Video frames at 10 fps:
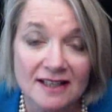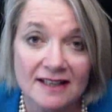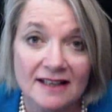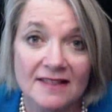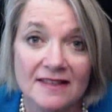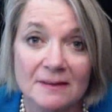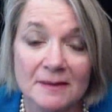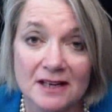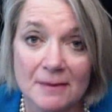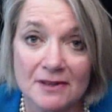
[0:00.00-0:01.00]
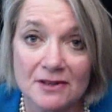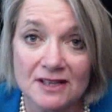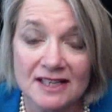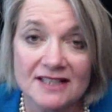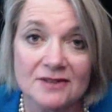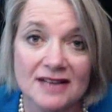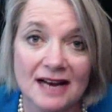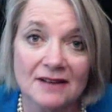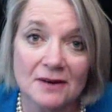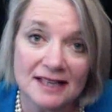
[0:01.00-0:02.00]
there'd be an opportunity to
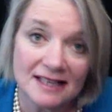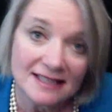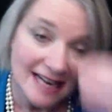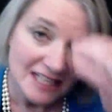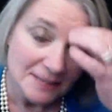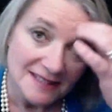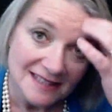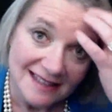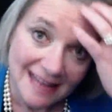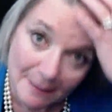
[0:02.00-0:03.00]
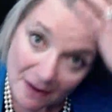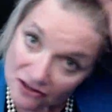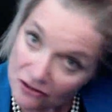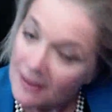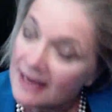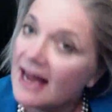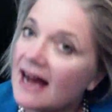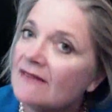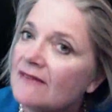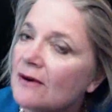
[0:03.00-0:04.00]
download any attachments that that module may have.
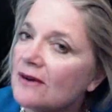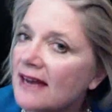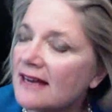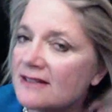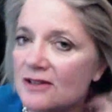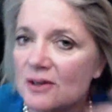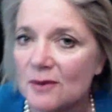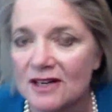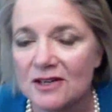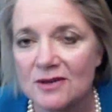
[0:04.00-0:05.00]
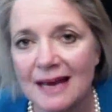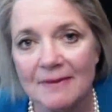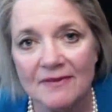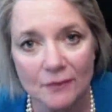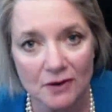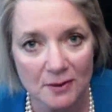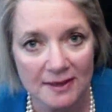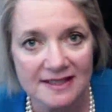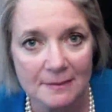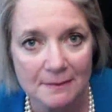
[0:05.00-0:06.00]
Okay, so you want to do that before you hit
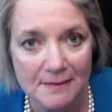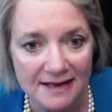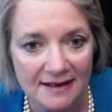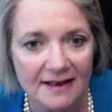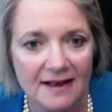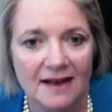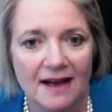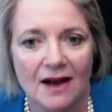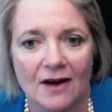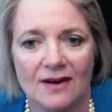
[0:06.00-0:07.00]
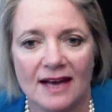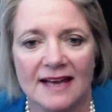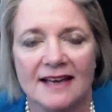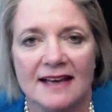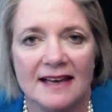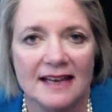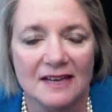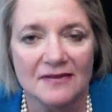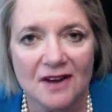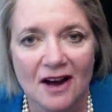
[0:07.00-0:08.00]
submit. Okay, if
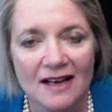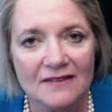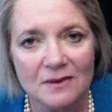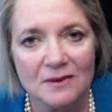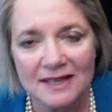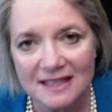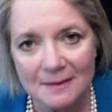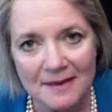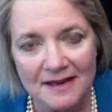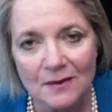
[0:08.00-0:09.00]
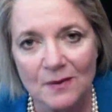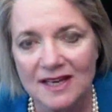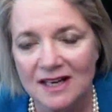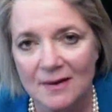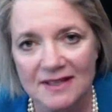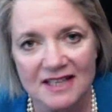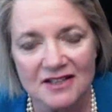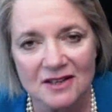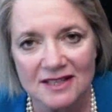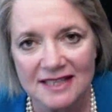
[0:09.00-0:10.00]
not, if you hit submit, we can always get you
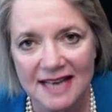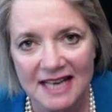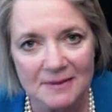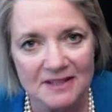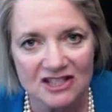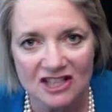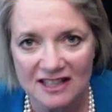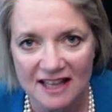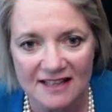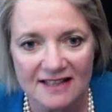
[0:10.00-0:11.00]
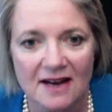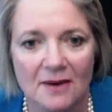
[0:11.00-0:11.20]
those attachments. Just let us know.